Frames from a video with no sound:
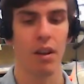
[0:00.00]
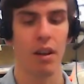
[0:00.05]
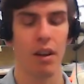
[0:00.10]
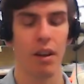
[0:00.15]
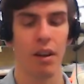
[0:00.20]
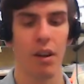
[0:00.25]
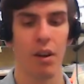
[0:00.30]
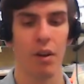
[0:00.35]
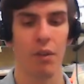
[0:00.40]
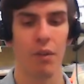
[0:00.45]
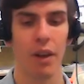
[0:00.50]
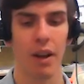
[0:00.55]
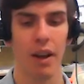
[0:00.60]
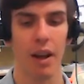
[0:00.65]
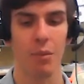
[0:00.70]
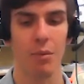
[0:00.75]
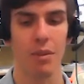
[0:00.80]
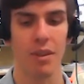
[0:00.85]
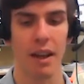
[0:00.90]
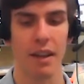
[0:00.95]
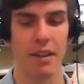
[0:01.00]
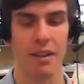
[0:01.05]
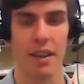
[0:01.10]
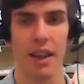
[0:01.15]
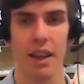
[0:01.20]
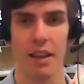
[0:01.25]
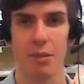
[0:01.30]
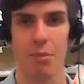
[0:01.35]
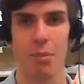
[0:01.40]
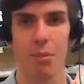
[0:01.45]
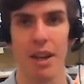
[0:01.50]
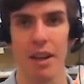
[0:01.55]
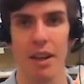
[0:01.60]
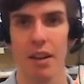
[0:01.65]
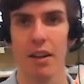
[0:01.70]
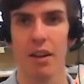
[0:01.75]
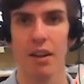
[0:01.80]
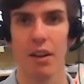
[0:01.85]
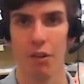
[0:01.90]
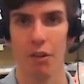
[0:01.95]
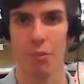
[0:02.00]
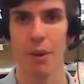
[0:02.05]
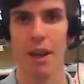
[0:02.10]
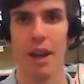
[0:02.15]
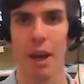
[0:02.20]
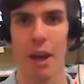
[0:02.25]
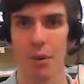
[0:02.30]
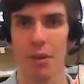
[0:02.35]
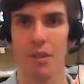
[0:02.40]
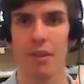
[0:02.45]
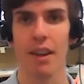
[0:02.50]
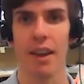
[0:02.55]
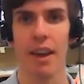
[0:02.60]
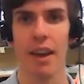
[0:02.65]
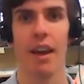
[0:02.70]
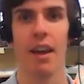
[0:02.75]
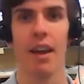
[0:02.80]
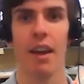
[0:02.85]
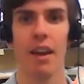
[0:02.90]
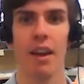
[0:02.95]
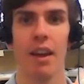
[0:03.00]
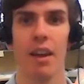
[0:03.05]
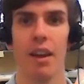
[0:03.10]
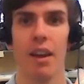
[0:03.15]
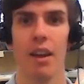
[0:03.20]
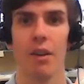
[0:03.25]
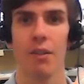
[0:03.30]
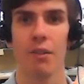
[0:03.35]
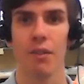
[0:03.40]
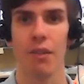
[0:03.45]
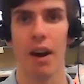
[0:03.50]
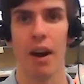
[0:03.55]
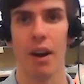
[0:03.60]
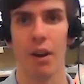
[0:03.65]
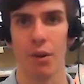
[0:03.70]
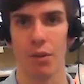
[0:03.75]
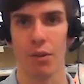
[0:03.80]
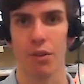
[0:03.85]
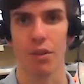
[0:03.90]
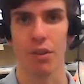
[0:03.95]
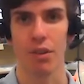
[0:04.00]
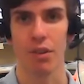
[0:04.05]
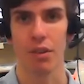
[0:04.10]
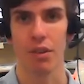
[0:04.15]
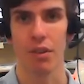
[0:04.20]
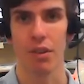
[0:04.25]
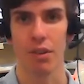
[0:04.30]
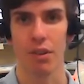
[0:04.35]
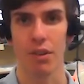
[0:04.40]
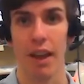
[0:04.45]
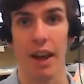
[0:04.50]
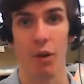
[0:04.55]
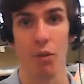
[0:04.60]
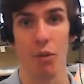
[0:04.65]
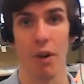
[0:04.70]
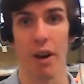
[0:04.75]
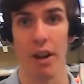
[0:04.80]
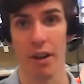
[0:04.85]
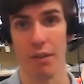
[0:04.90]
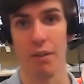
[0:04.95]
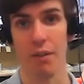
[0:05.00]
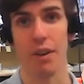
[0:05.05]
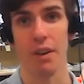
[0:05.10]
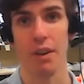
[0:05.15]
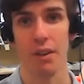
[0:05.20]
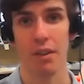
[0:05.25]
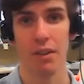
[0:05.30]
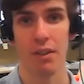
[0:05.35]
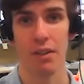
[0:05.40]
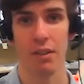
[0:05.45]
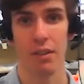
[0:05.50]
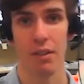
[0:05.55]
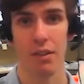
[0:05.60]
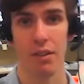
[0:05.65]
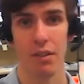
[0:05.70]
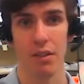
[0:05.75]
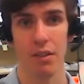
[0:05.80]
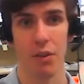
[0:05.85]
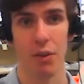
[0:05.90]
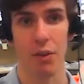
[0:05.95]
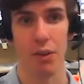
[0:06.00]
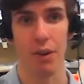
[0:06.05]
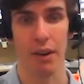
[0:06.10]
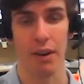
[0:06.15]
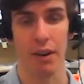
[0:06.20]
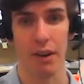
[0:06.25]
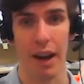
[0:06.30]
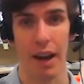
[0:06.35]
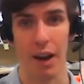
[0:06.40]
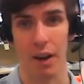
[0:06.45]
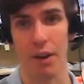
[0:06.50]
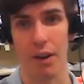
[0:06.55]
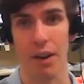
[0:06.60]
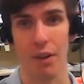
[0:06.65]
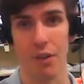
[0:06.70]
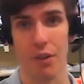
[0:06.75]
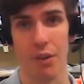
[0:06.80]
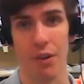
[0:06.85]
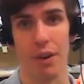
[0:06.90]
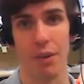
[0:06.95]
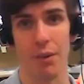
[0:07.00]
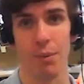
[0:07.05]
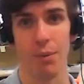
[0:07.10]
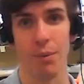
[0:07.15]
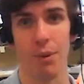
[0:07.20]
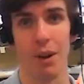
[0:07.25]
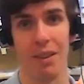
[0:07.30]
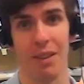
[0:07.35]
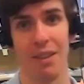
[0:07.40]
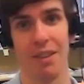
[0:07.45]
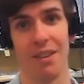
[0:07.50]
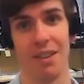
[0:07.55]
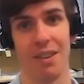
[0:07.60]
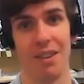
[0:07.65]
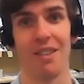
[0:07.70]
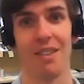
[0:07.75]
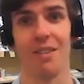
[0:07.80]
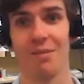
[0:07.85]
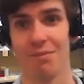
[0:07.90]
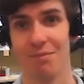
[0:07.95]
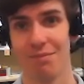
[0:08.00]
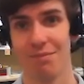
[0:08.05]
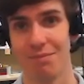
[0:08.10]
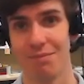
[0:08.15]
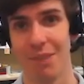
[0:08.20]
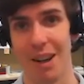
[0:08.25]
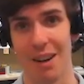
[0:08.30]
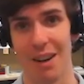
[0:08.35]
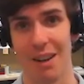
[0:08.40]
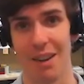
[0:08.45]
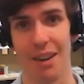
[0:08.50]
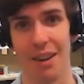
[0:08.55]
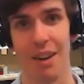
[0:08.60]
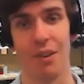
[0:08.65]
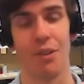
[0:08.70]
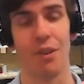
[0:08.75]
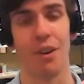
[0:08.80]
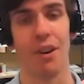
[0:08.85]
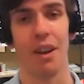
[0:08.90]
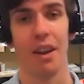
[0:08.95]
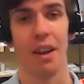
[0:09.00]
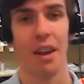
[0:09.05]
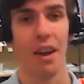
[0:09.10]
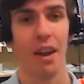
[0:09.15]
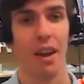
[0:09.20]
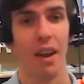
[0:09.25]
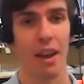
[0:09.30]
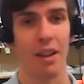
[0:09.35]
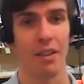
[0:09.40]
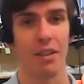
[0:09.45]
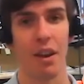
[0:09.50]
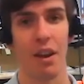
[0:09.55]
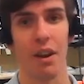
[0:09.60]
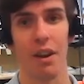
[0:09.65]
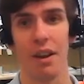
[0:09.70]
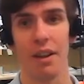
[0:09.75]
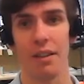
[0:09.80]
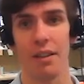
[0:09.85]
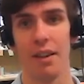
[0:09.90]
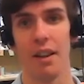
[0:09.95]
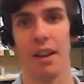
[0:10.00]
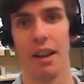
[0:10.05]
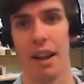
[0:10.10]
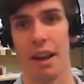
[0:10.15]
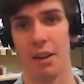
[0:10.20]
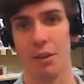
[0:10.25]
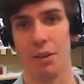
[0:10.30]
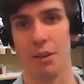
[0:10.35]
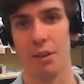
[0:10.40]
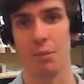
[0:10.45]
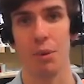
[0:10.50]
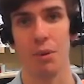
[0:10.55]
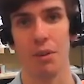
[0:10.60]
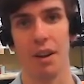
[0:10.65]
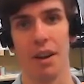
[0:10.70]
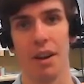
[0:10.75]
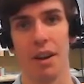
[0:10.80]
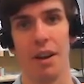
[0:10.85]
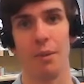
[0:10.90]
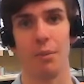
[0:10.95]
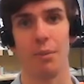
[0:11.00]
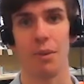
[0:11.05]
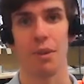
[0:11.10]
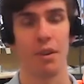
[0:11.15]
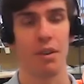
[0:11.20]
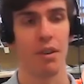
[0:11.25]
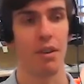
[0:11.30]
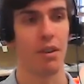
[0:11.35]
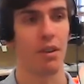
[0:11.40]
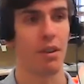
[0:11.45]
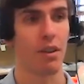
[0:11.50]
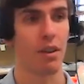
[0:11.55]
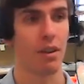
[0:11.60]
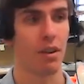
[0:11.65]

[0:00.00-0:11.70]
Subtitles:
lot of it comes down to that speed of being able to get files that are relevant to our country rather than another country. And so it allows more time to